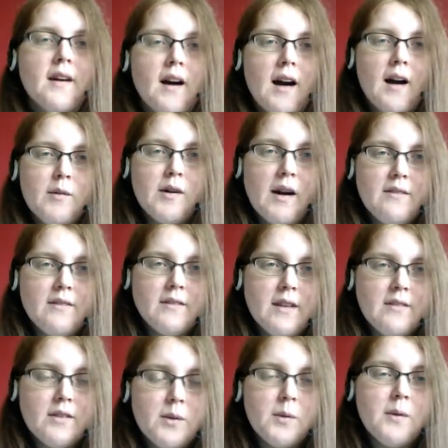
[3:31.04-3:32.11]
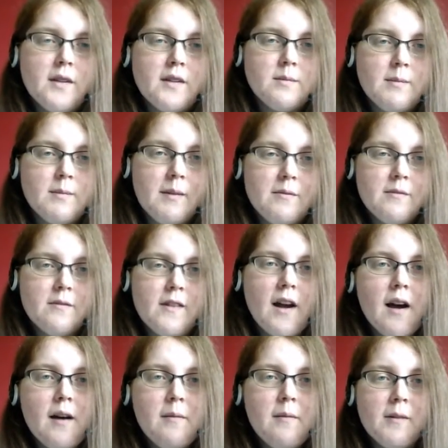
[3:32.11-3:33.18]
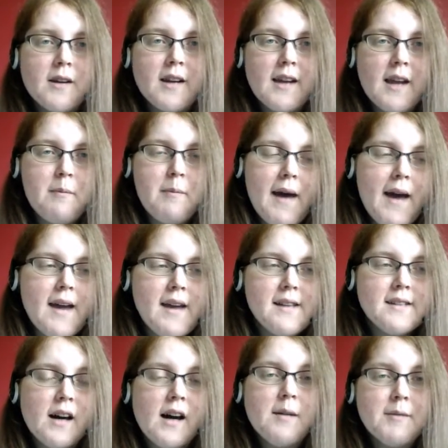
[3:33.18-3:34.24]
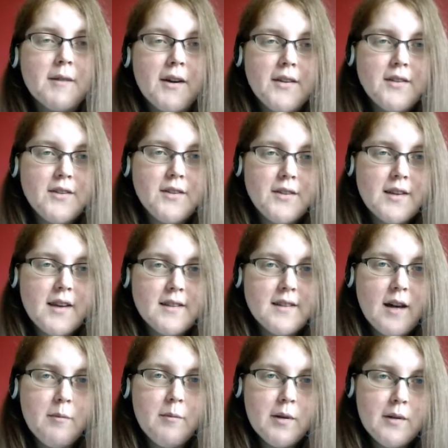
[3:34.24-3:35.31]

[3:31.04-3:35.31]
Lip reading: I will have another haul this month. When I get paid, I'm going to kit up